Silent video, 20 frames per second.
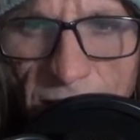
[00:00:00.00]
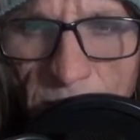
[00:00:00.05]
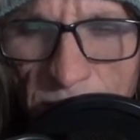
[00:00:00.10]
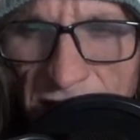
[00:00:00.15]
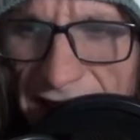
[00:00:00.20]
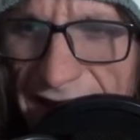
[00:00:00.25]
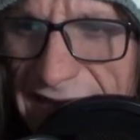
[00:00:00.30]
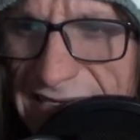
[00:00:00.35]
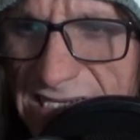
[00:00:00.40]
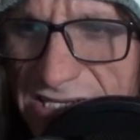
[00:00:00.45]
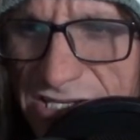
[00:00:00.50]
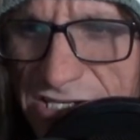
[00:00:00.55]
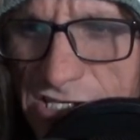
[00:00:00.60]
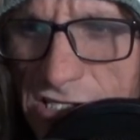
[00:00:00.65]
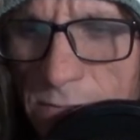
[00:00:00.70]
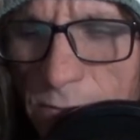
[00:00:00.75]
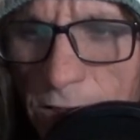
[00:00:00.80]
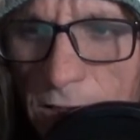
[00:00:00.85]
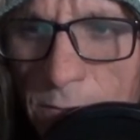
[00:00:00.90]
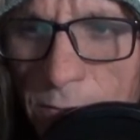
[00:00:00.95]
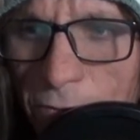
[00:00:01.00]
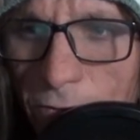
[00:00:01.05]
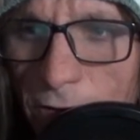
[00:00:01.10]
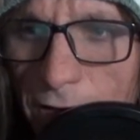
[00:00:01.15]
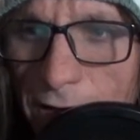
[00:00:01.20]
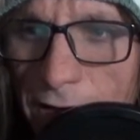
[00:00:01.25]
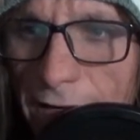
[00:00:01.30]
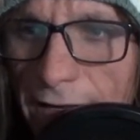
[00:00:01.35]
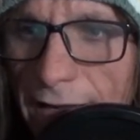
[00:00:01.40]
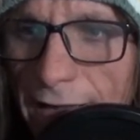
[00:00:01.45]
but I guess it's super
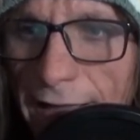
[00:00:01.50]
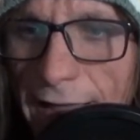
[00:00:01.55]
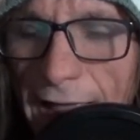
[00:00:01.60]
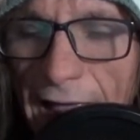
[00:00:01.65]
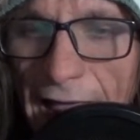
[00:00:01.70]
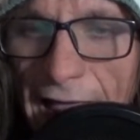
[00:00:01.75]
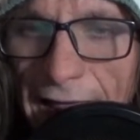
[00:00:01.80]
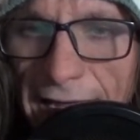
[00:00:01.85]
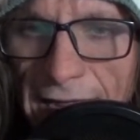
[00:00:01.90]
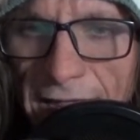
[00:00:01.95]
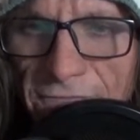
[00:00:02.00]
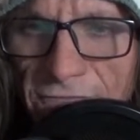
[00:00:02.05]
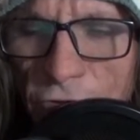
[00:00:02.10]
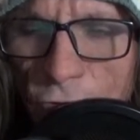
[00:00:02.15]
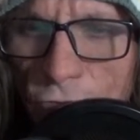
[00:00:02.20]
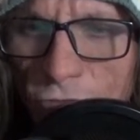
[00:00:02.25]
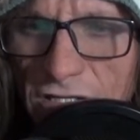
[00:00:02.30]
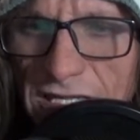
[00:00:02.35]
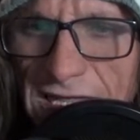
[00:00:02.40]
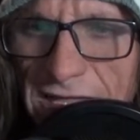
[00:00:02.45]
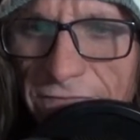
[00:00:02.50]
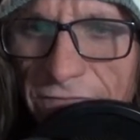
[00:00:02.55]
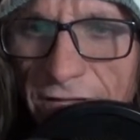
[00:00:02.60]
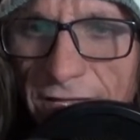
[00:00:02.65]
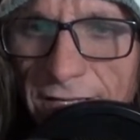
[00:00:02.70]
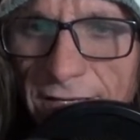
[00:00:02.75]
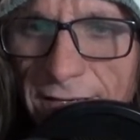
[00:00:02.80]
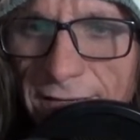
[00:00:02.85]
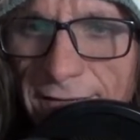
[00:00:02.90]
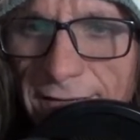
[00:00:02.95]
important. And if you leave
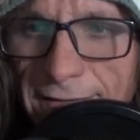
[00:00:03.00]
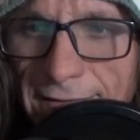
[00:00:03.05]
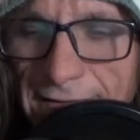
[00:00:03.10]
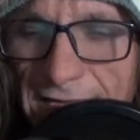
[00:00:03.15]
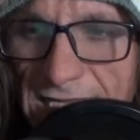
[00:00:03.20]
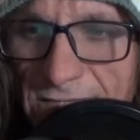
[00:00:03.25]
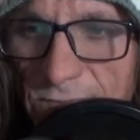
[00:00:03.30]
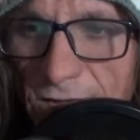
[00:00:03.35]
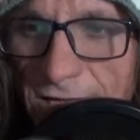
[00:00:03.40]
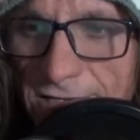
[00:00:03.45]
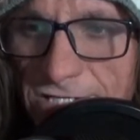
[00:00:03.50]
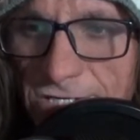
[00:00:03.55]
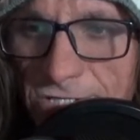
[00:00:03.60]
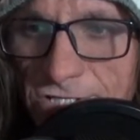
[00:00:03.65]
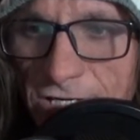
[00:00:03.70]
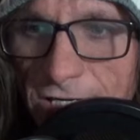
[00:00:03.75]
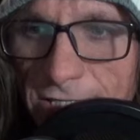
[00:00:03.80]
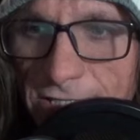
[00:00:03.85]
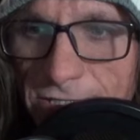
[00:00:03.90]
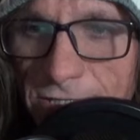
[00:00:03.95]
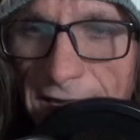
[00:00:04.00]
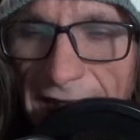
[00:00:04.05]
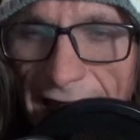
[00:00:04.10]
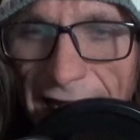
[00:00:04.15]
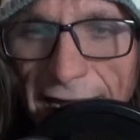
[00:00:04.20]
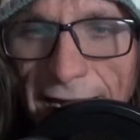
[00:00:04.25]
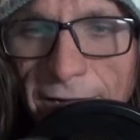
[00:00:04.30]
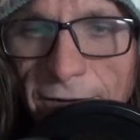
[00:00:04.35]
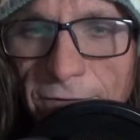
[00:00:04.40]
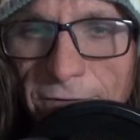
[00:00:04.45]
it, these monsters could
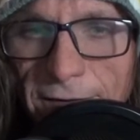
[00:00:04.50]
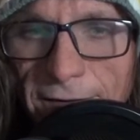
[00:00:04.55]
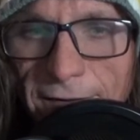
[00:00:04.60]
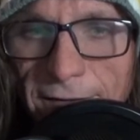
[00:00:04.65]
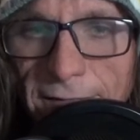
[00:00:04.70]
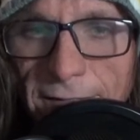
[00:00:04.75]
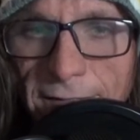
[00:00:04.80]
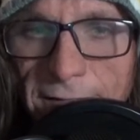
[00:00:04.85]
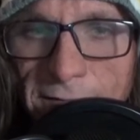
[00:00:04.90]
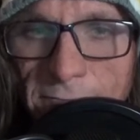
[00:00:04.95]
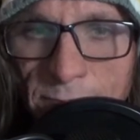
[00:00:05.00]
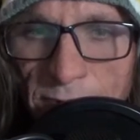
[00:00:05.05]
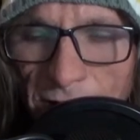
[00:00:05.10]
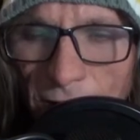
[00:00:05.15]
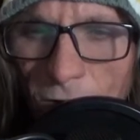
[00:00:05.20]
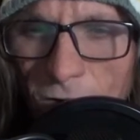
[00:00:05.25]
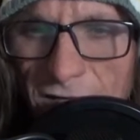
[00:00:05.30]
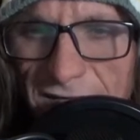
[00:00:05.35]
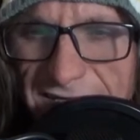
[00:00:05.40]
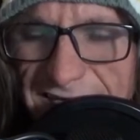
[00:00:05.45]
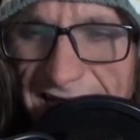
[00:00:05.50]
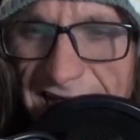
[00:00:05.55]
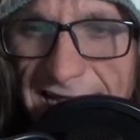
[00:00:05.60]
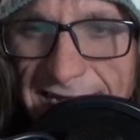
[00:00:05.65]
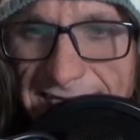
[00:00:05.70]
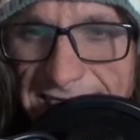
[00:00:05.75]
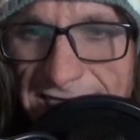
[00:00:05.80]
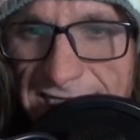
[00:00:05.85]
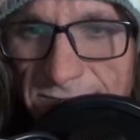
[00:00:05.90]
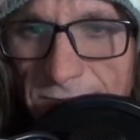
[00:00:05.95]
get out. But all it
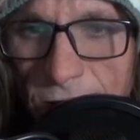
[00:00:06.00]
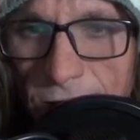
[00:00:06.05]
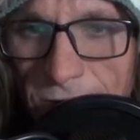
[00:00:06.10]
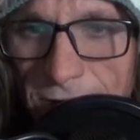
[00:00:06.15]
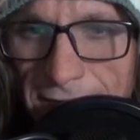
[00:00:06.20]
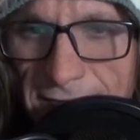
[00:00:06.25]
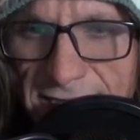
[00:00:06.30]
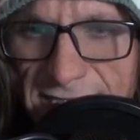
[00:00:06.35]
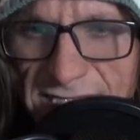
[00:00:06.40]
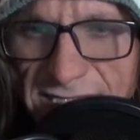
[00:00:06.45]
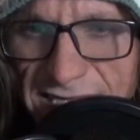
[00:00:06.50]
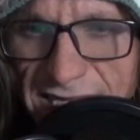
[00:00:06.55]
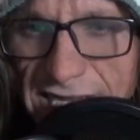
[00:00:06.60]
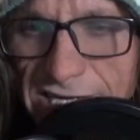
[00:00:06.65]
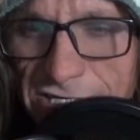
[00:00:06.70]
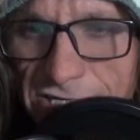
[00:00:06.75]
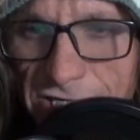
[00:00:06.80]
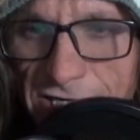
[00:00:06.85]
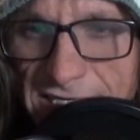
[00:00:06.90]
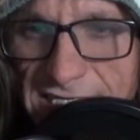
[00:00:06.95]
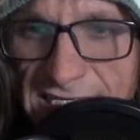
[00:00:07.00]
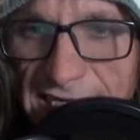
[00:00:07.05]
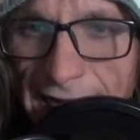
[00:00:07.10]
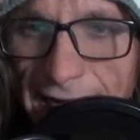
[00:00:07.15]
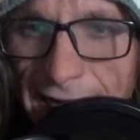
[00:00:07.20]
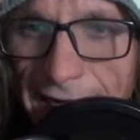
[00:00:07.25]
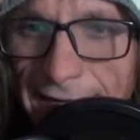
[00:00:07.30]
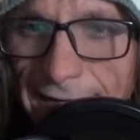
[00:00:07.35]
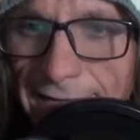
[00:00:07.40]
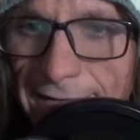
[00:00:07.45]
takes is Mona's teacher to
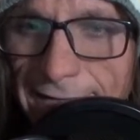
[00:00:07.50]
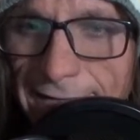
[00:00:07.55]
say,